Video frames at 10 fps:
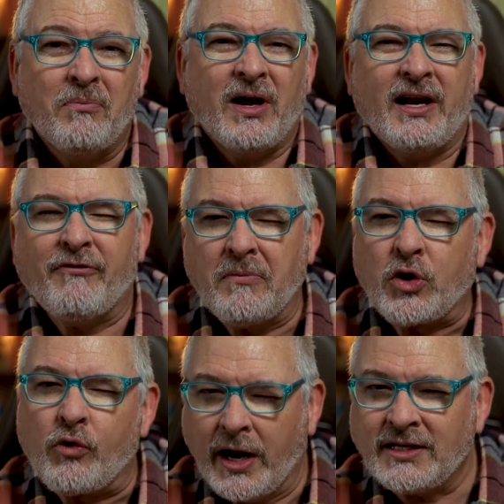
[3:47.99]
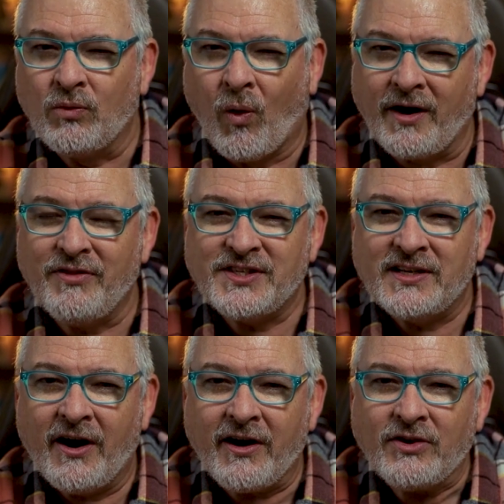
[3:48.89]
but if I'm correct in one of the
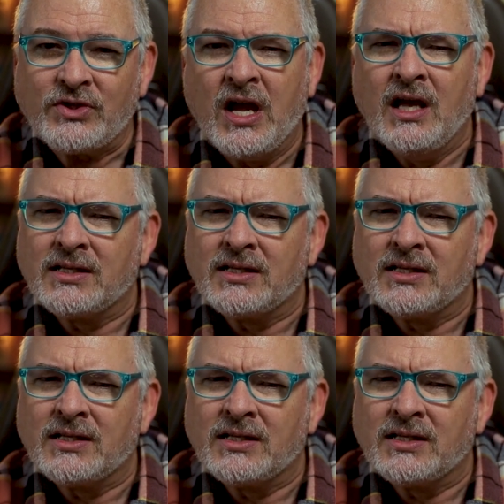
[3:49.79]
scenarios,